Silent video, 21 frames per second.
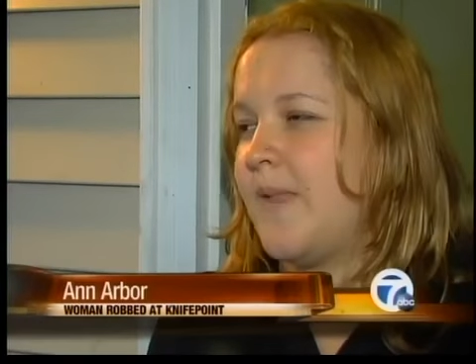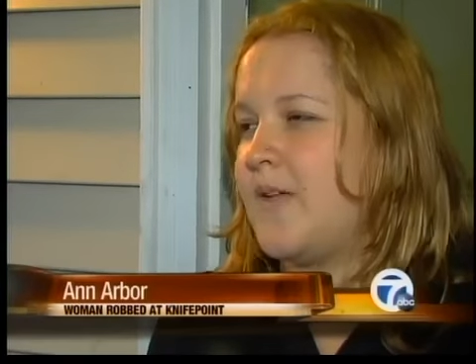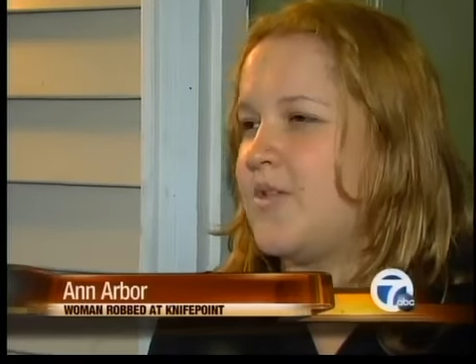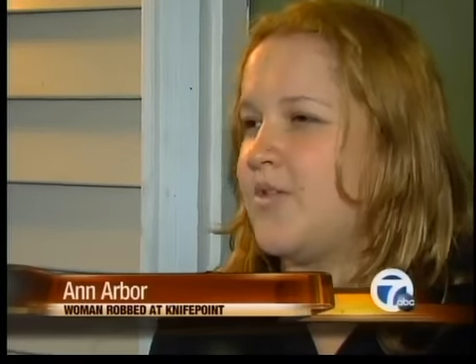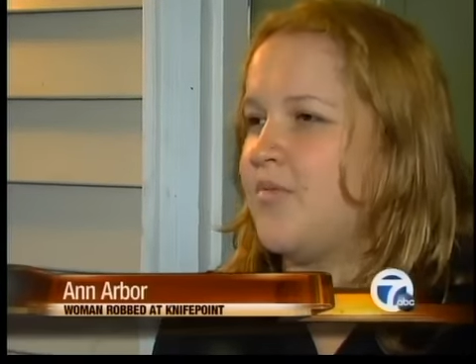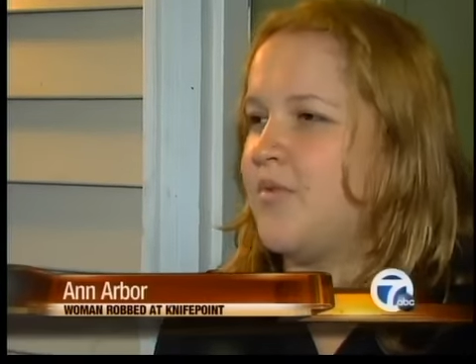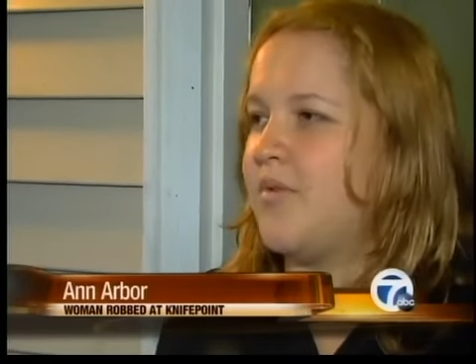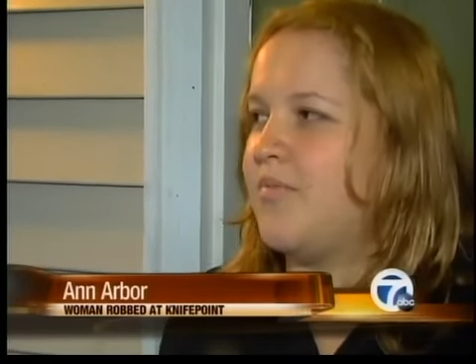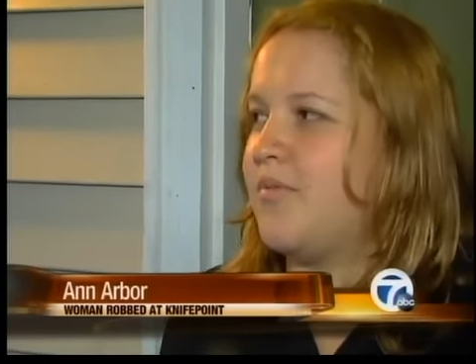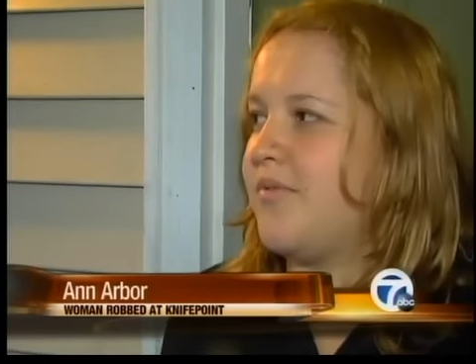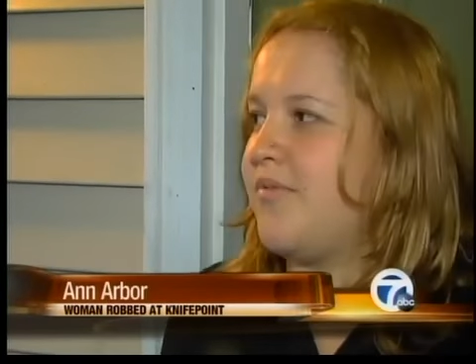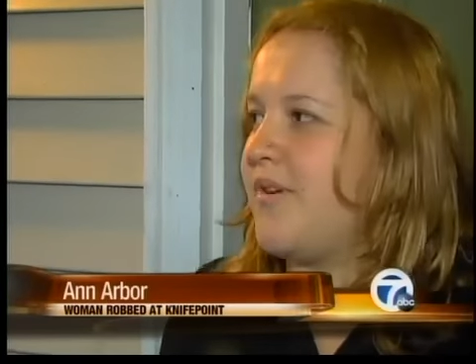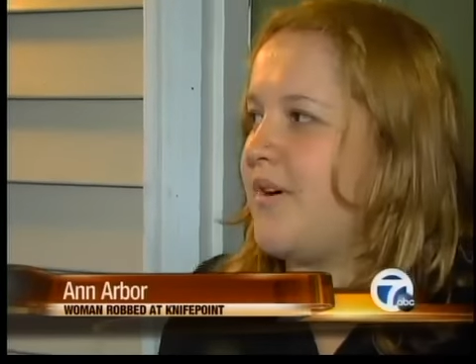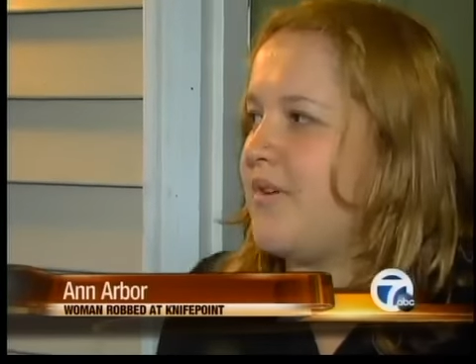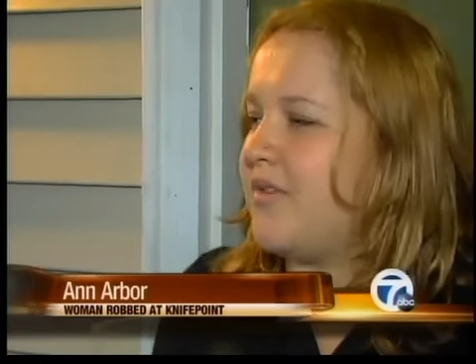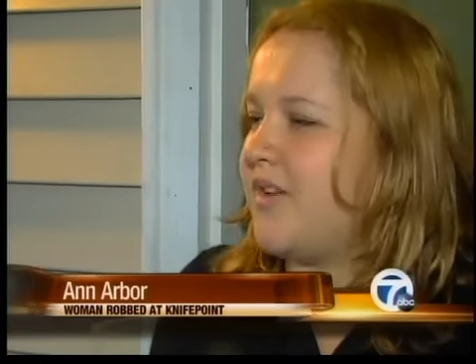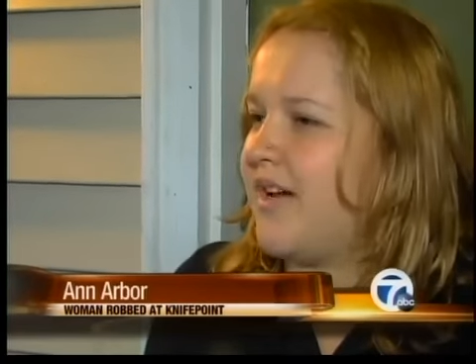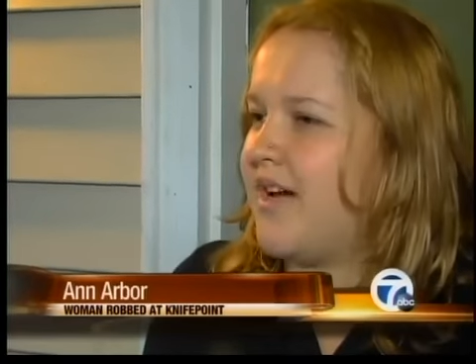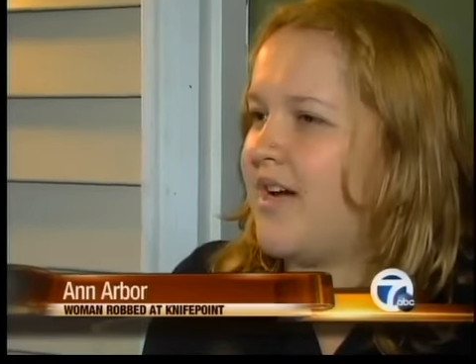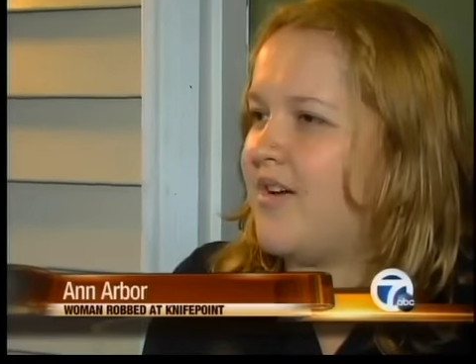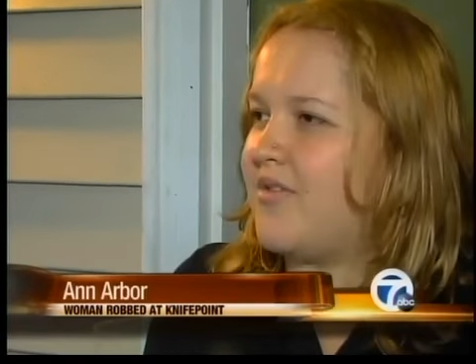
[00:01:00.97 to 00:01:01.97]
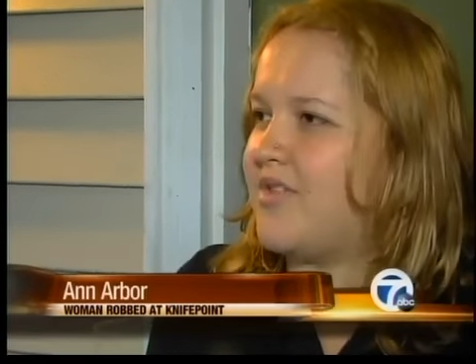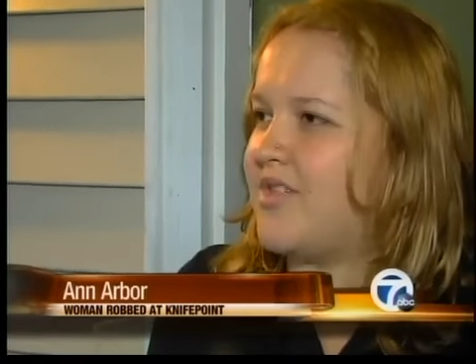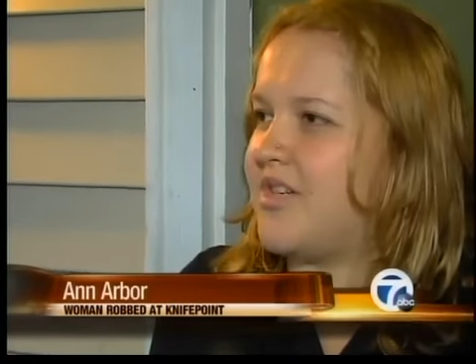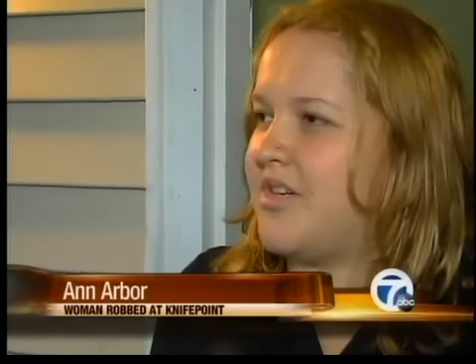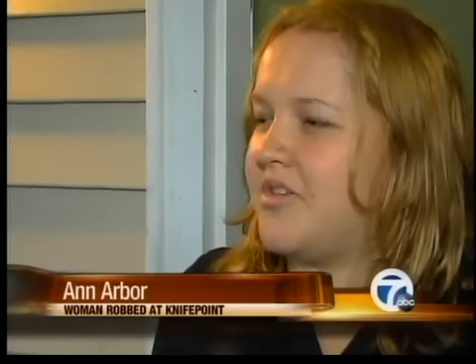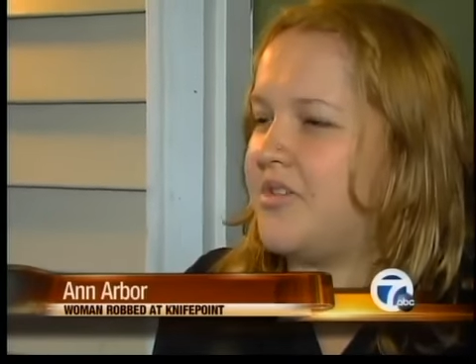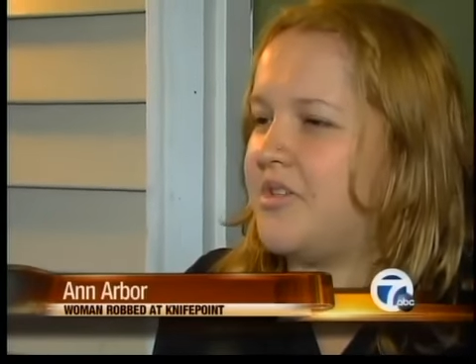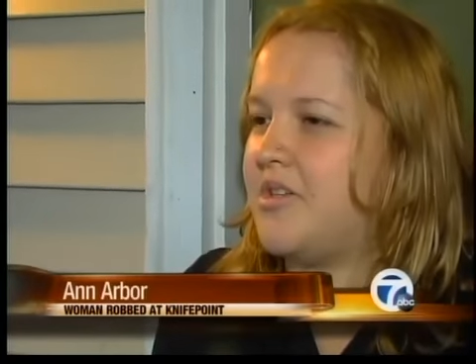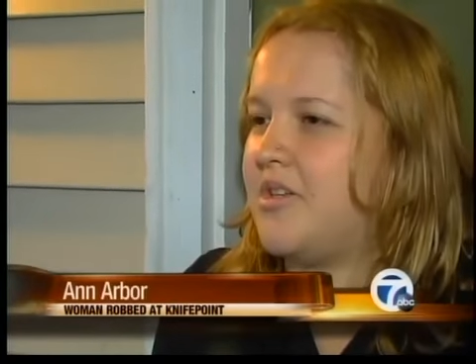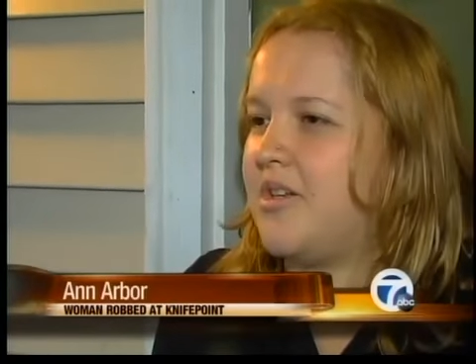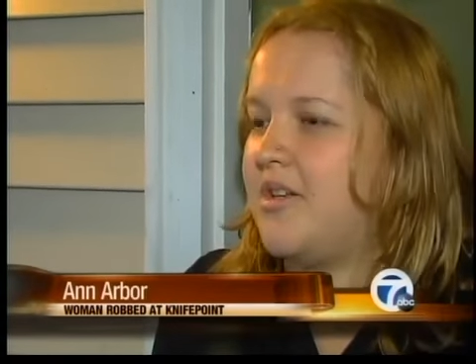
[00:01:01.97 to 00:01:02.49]
So when we found a house
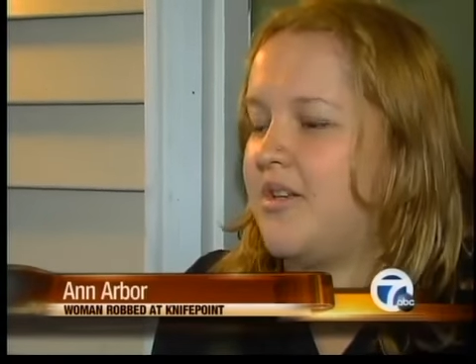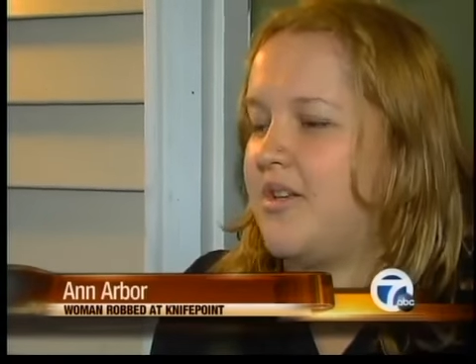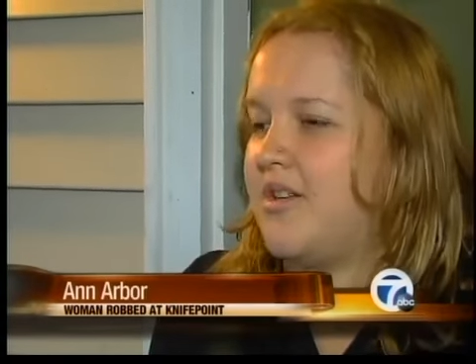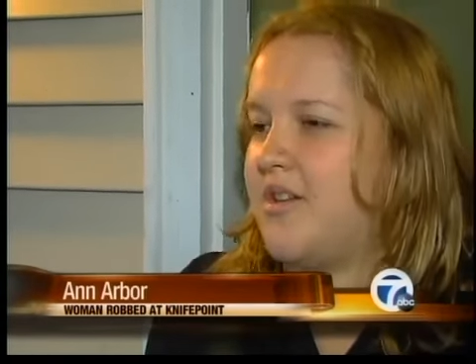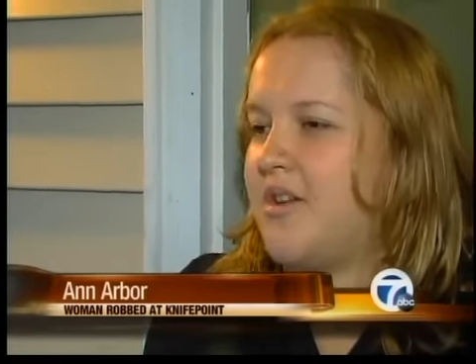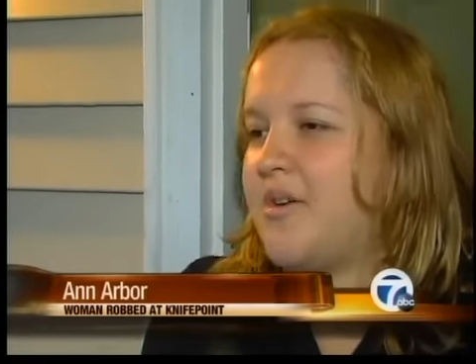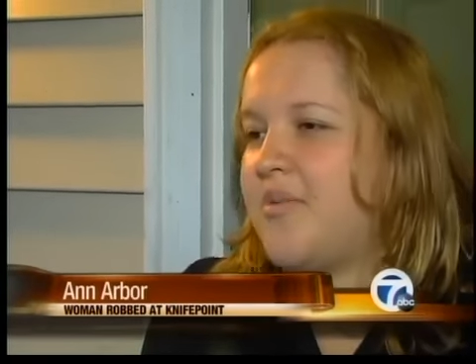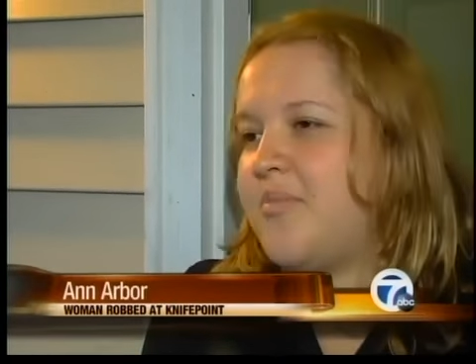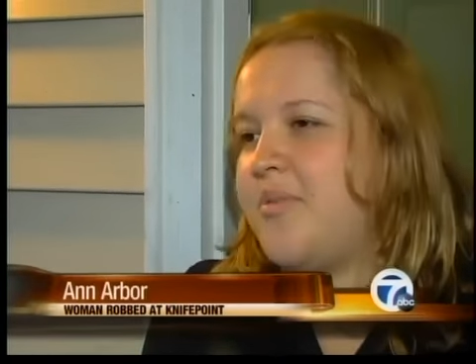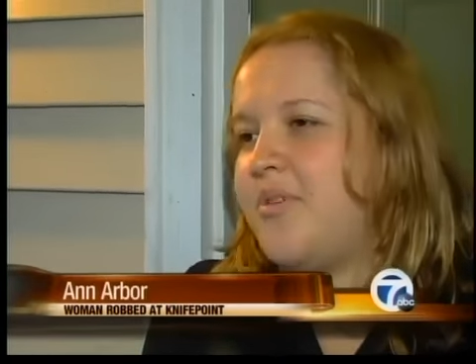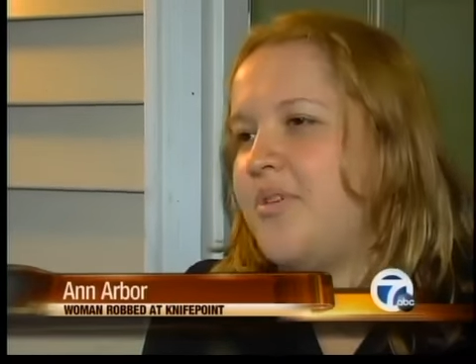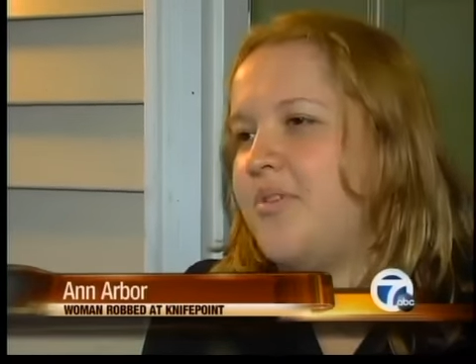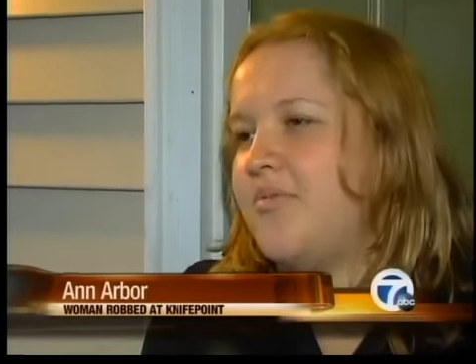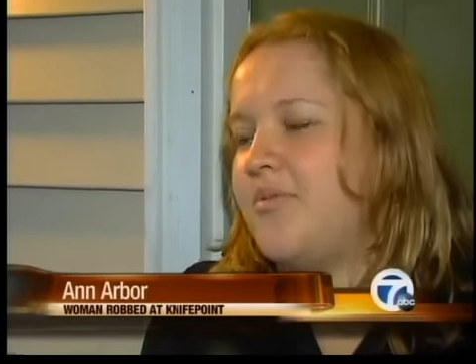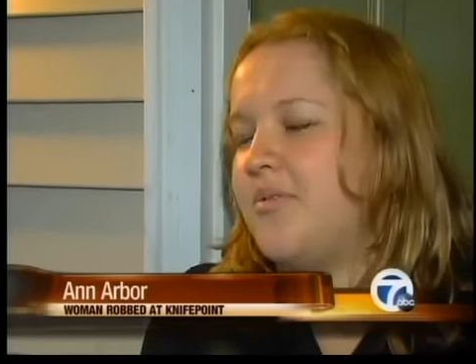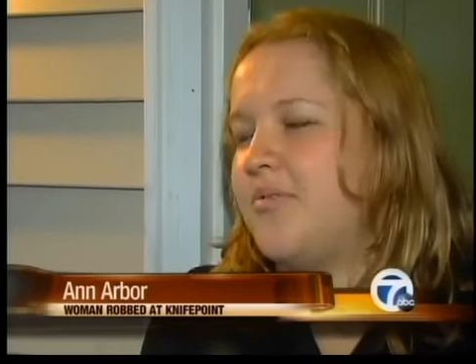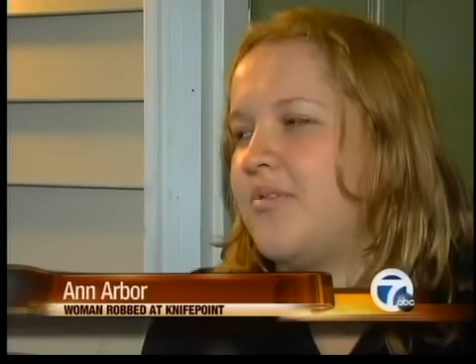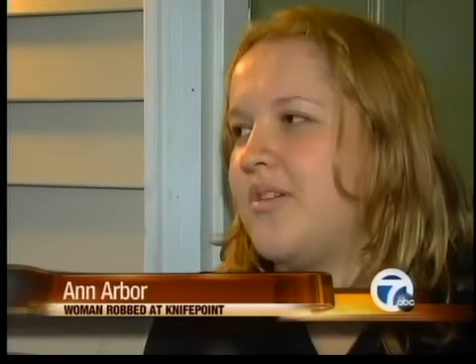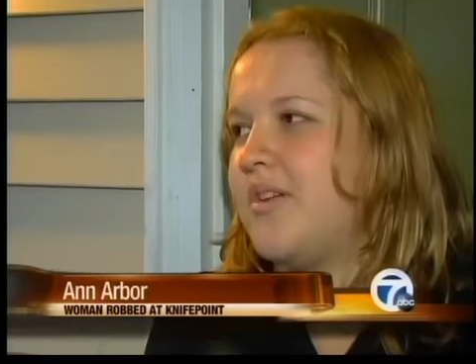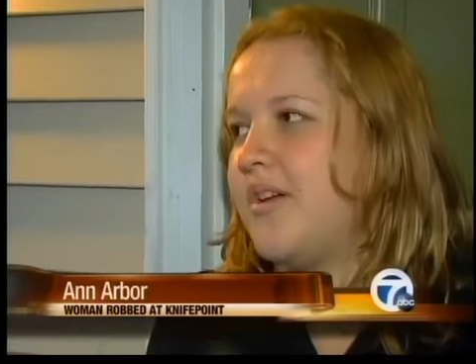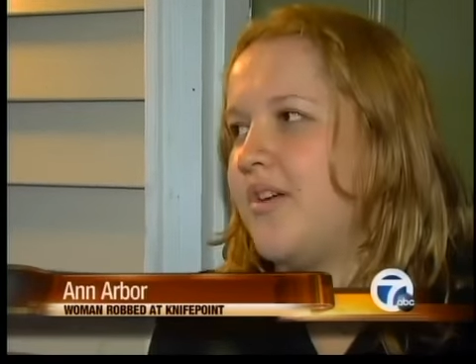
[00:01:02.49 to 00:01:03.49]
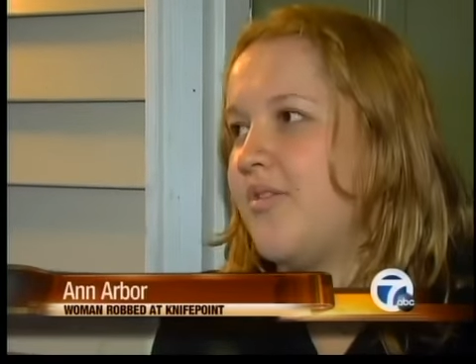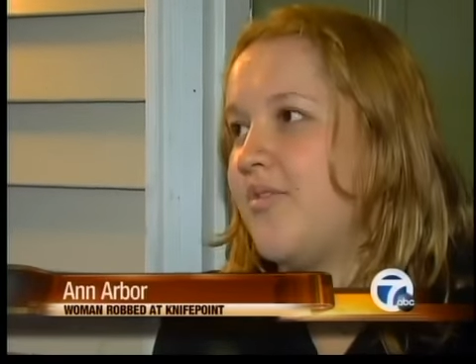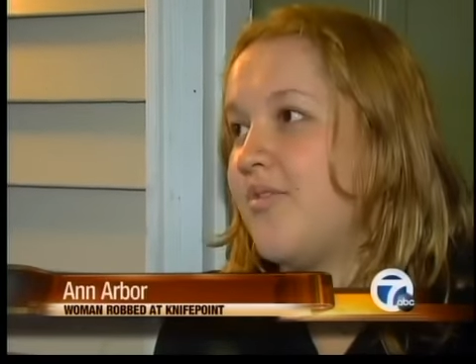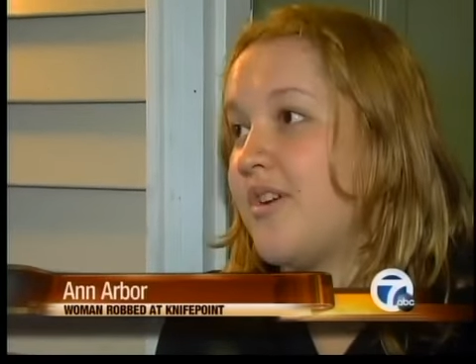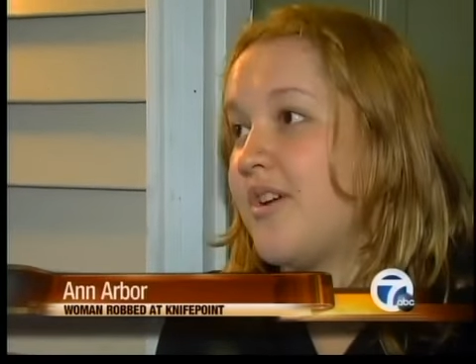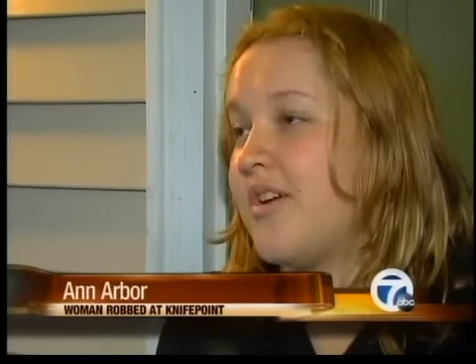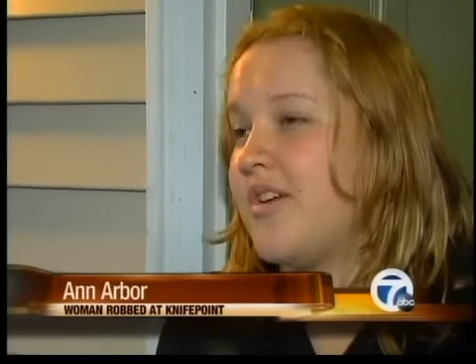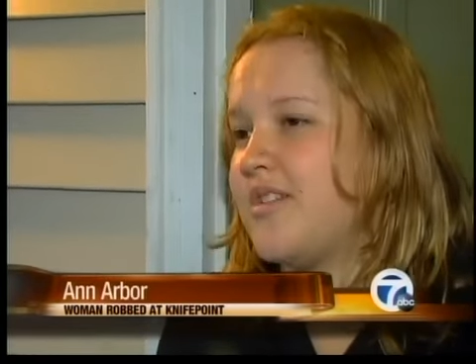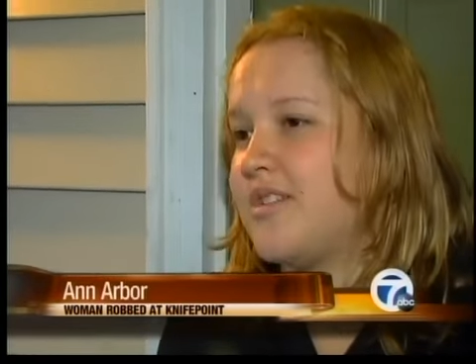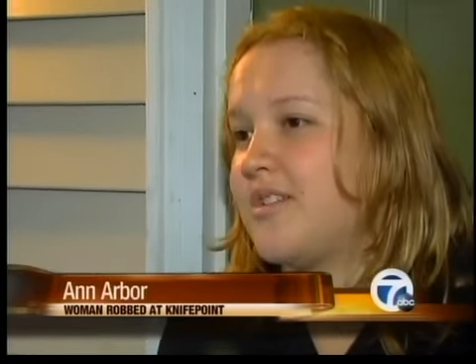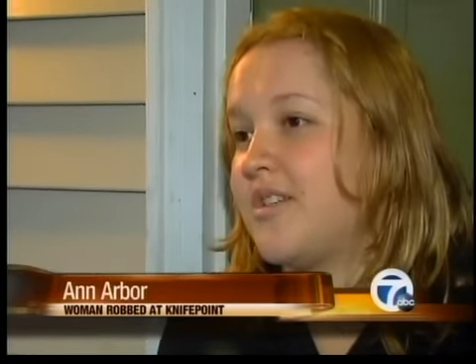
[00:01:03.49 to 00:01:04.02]
here in Ann Arbor, we were like, okay,